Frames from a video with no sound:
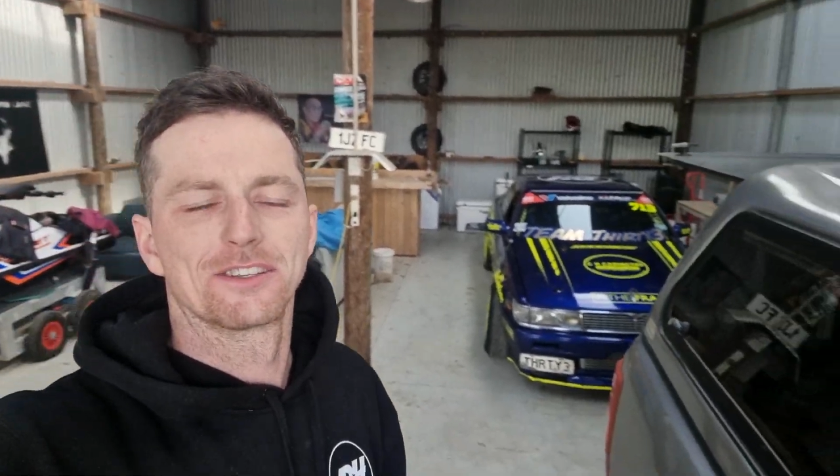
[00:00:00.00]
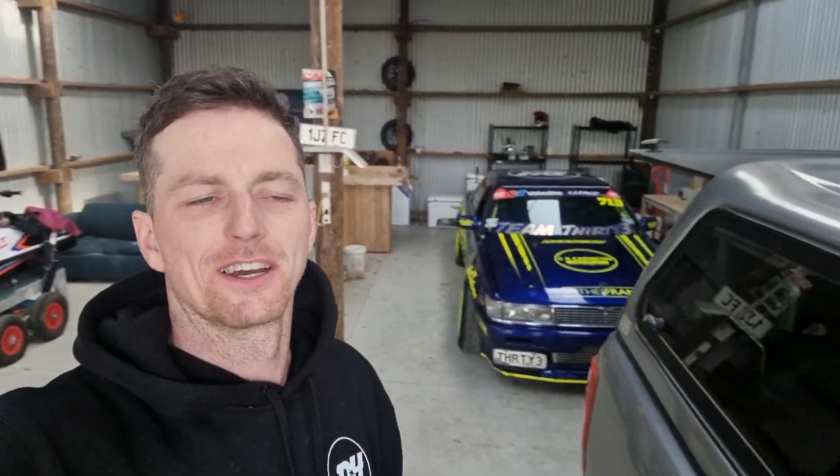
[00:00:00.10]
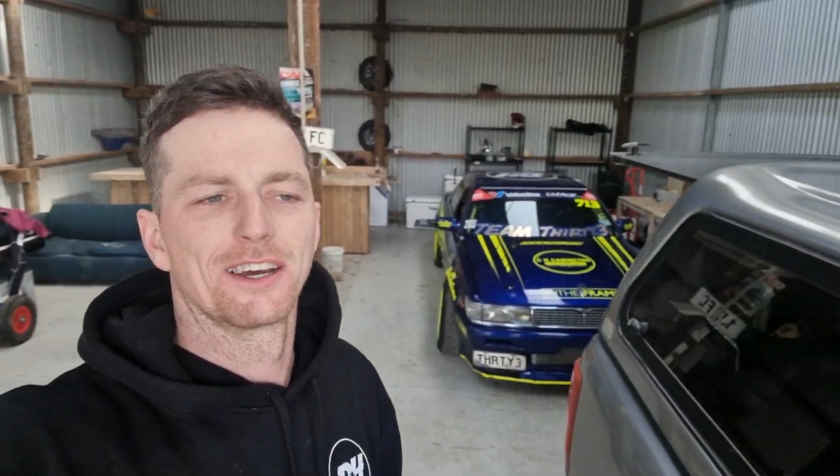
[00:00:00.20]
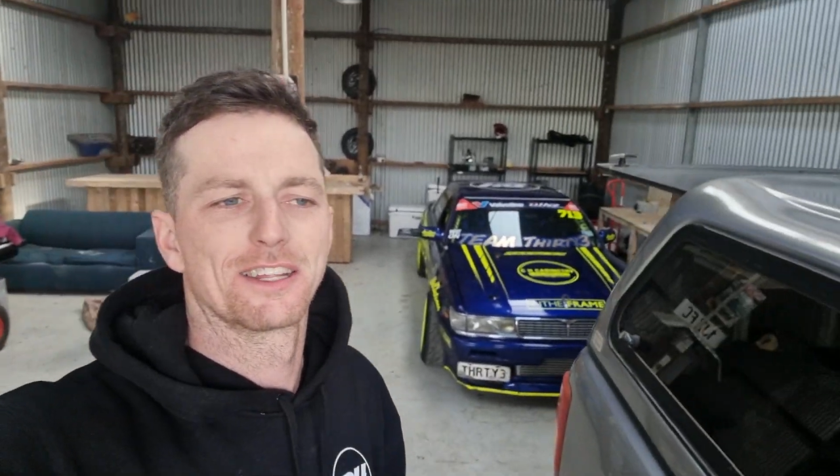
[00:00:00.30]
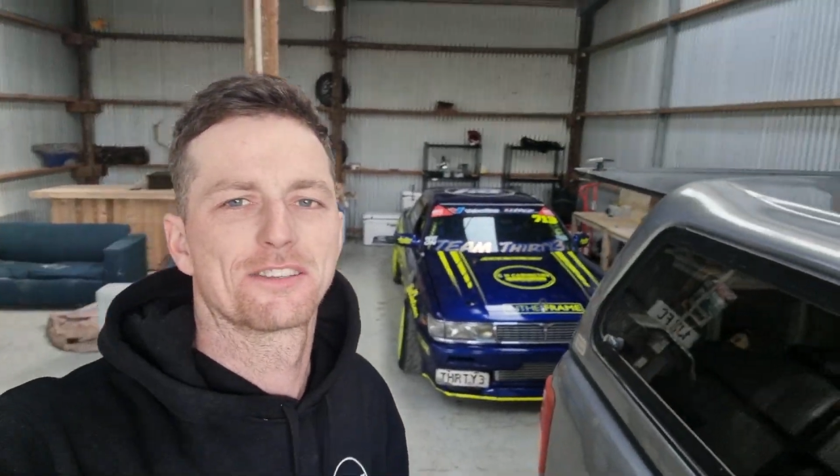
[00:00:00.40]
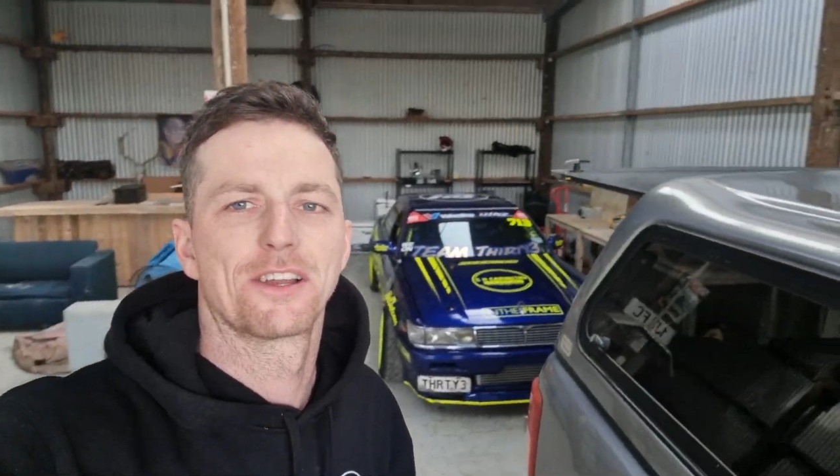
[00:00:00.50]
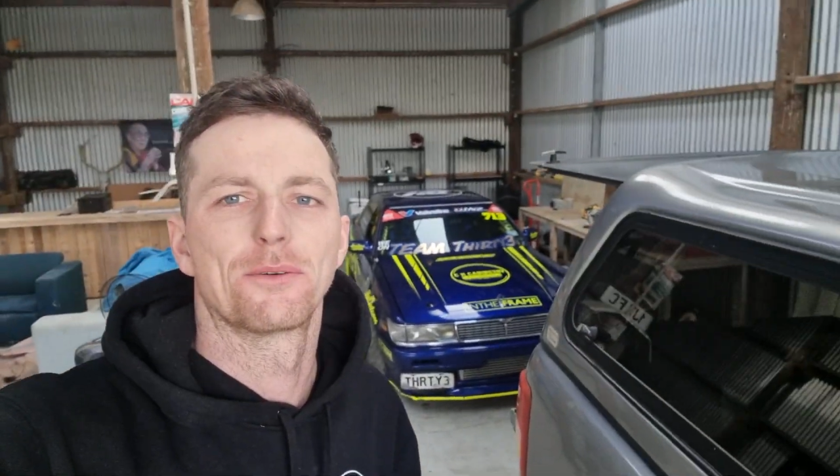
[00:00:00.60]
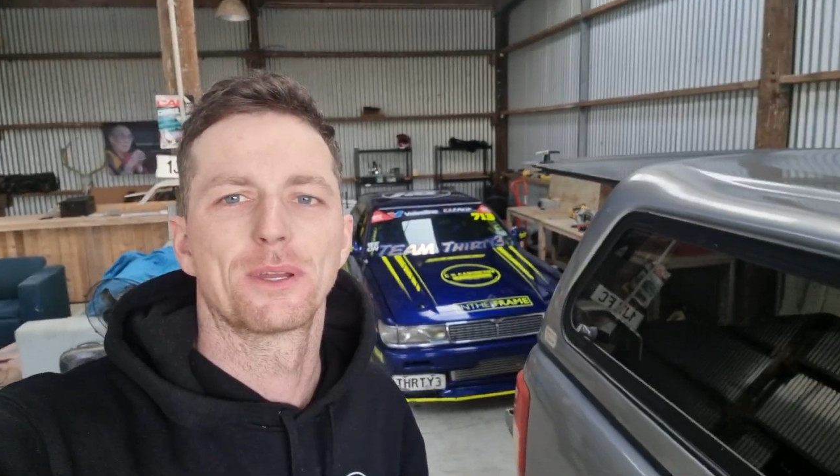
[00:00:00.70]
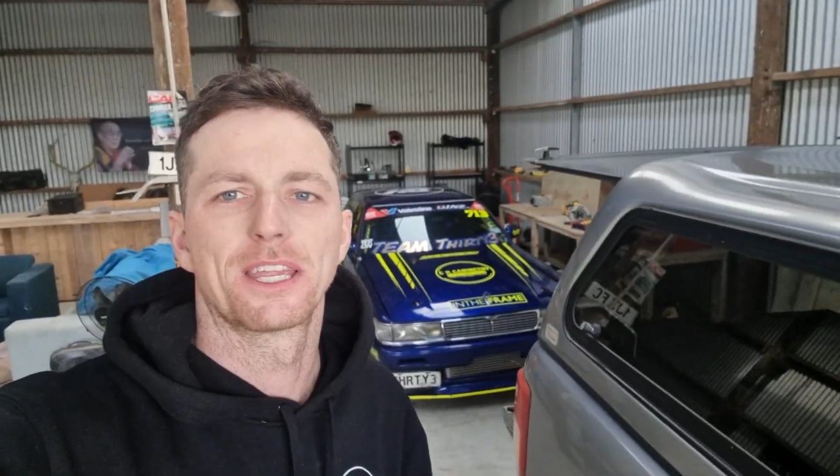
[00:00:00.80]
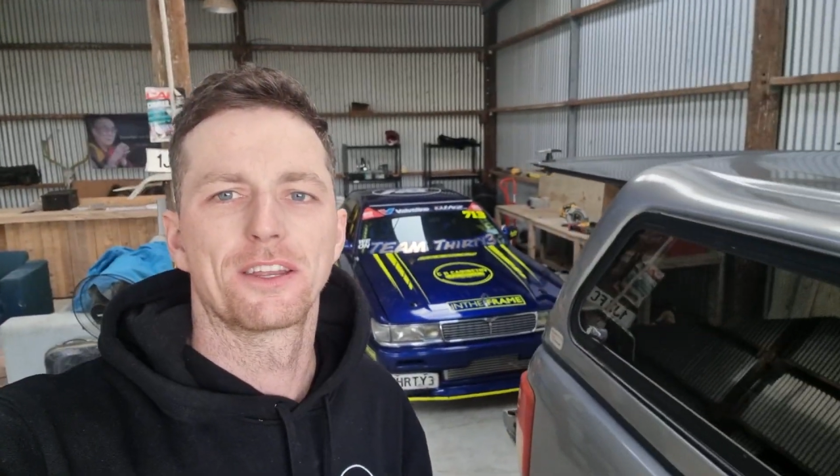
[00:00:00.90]
our
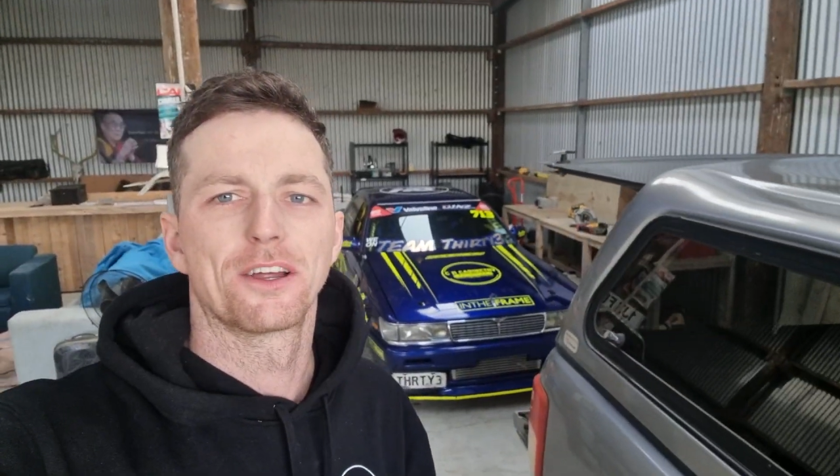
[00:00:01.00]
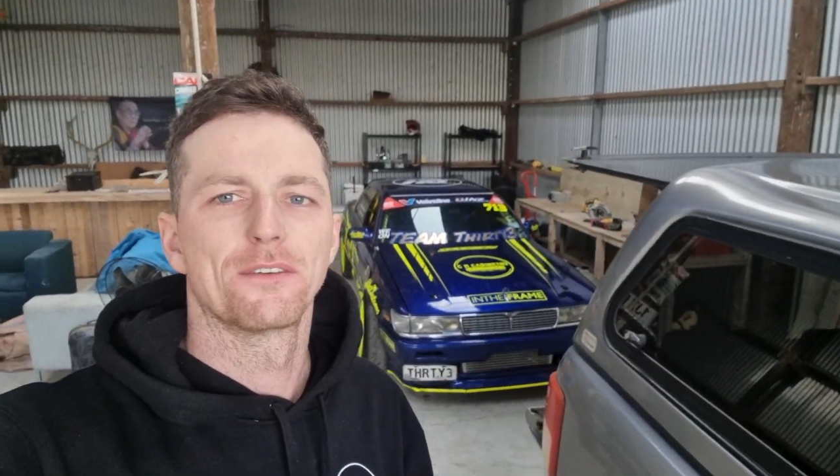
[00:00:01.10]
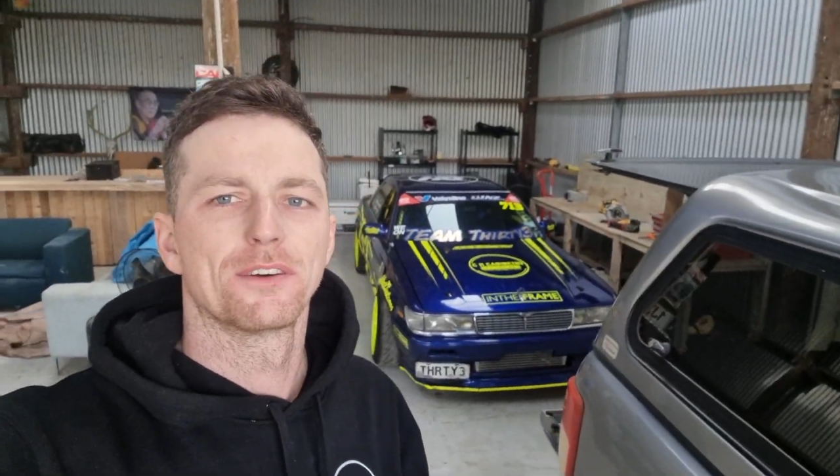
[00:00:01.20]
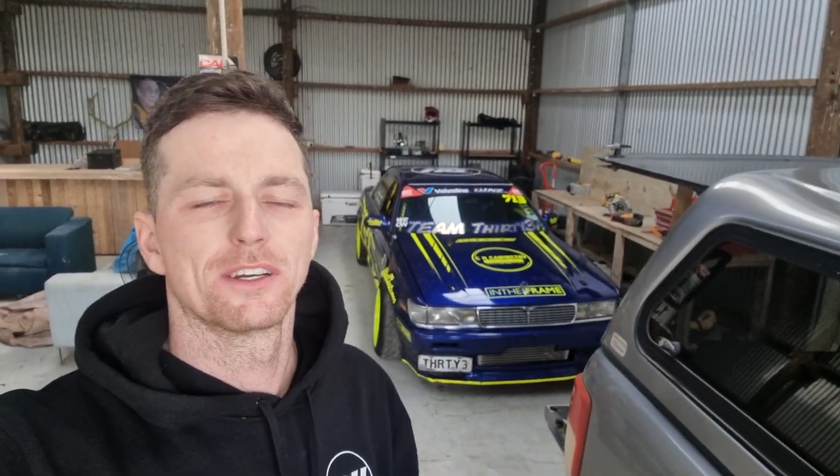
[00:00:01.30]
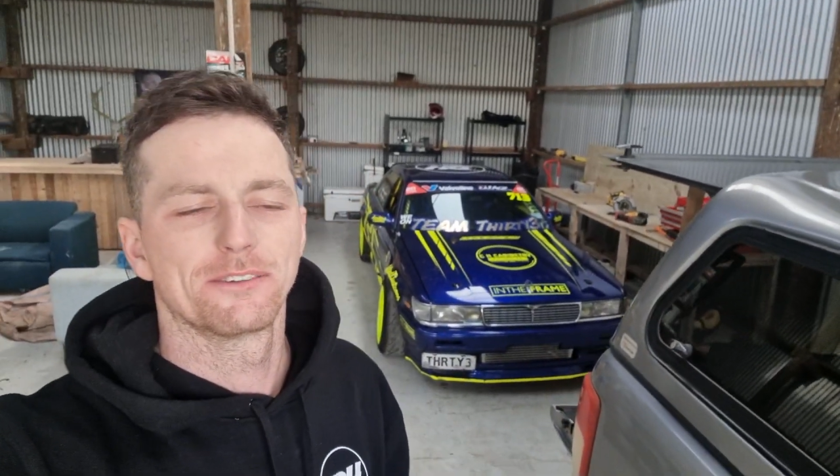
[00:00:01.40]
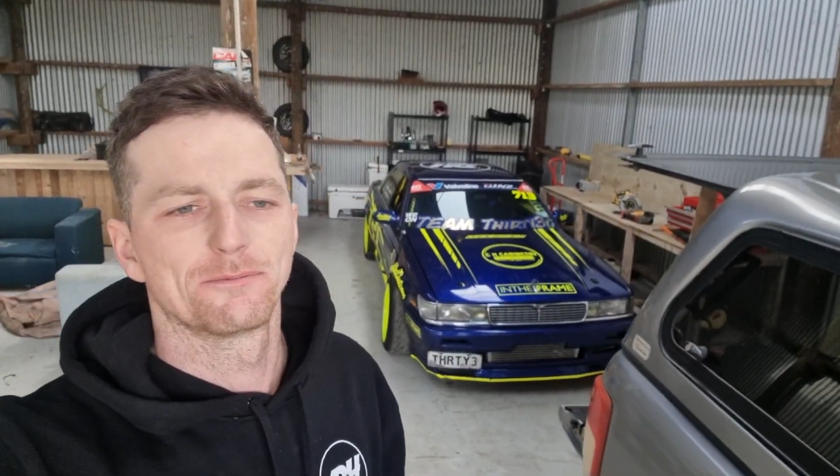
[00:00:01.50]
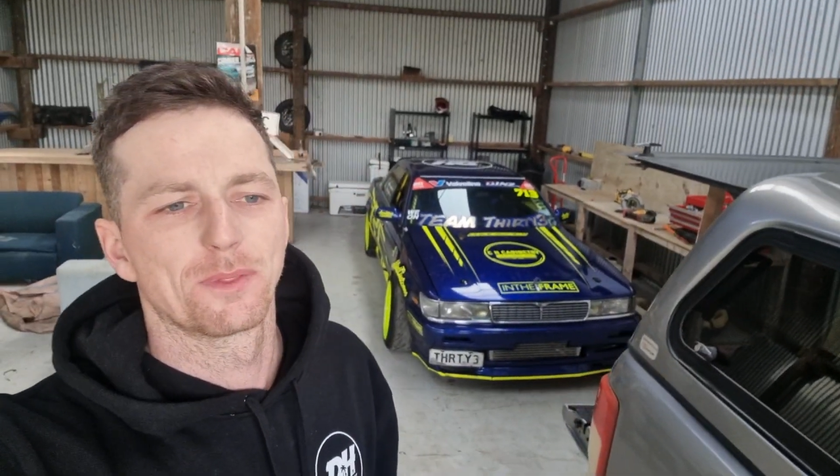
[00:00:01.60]
weekend over.